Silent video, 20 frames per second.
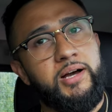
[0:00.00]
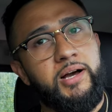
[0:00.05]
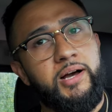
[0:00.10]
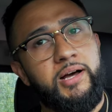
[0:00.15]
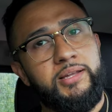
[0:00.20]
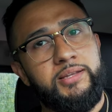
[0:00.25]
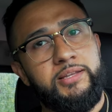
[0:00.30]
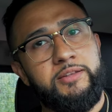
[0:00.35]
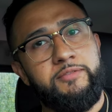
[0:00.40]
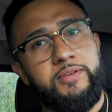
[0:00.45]

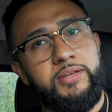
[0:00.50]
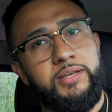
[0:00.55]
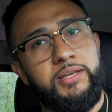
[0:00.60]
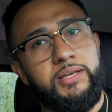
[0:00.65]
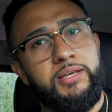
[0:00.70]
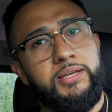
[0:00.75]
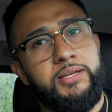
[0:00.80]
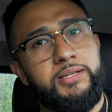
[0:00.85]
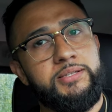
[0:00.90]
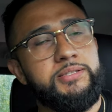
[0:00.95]
uh, living
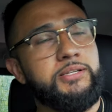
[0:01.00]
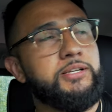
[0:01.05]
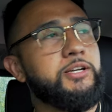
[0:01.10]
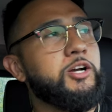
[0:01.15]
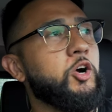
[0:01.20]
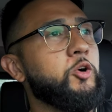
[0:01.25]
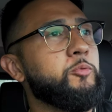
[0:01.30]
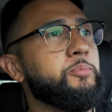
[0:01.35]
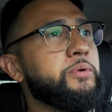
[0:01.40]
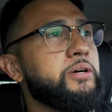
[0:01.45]
in
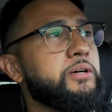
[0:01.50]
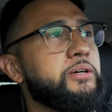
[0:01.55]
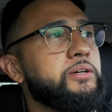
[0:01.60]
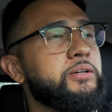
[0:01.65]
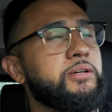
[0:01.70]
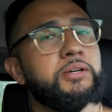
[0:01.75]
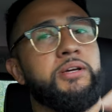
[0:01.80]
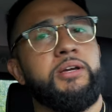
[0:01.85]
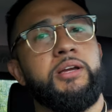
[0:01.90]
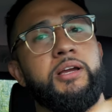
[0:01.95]
Tacoma,
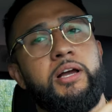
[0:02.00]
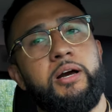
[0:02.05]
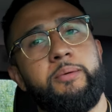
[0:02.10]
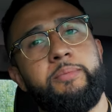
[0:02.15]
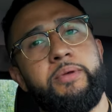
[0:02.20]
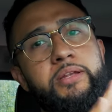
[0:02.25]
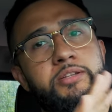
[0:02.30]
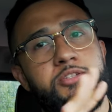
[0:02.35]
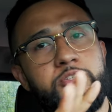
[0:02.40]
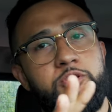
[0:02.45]

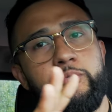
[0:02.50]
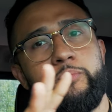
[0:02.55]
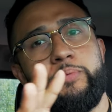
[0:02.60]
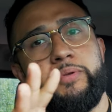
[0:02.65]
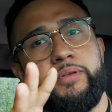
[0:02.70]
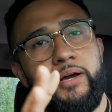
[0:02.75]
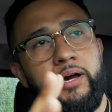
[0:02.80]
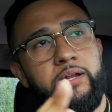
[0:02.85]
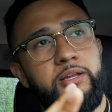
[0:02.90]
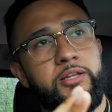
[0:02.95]
coming to
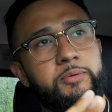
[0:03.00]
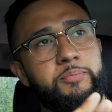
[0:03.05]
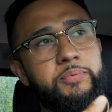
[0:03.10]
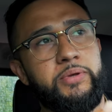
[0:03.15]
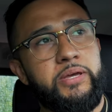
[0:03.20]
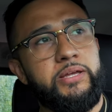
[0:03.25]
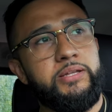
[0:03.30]
Puyallup.